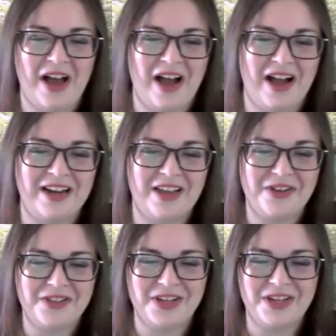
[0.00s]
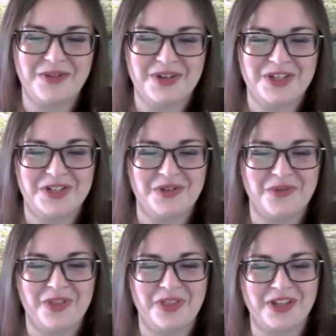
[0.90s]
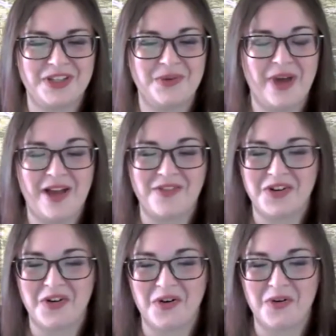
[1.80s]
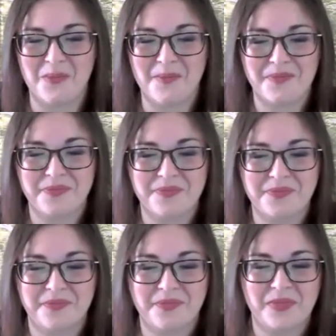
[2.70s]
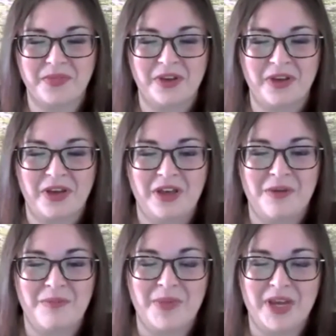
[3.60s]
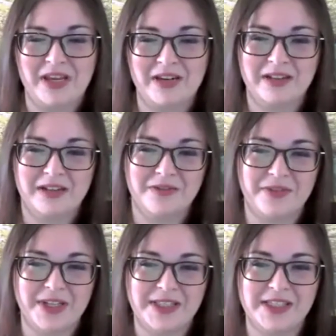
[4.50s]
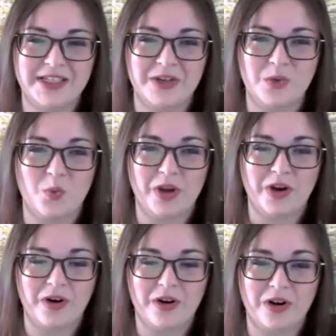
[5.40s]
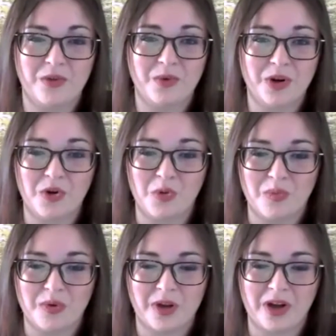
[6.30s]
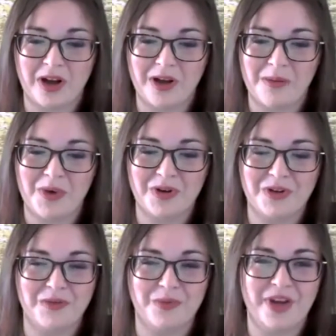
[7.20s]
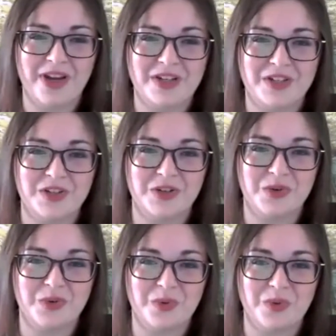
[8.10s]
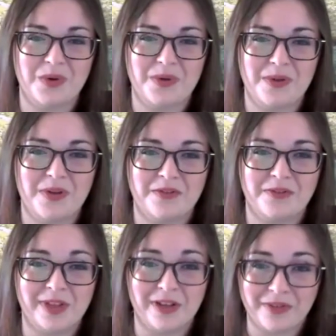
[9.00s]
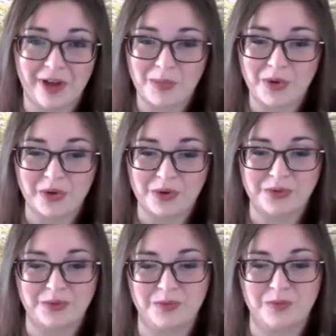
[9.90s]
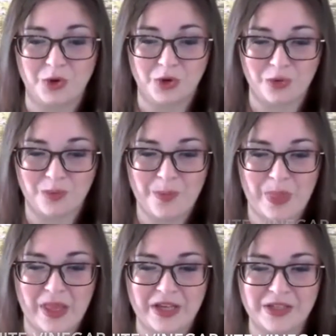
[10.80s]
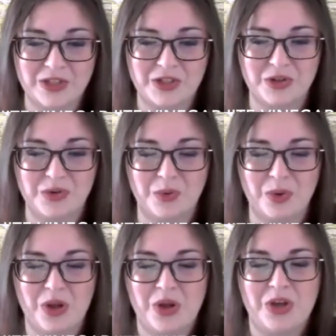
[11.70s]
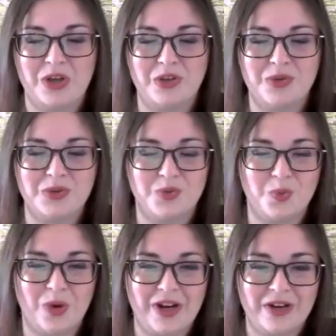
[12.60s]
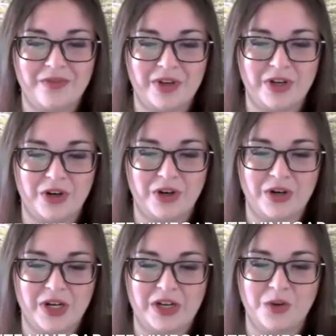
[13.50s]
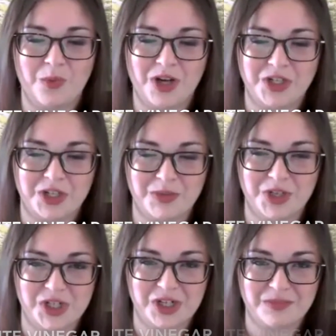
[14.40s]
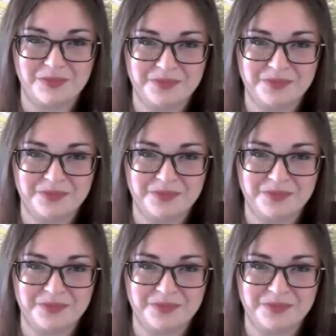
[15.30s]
Another thing you can do with things you have at home, make it a little fancy. Wear a robe. A good way to fluff up an old robe is to use white vinegar in your washing machine.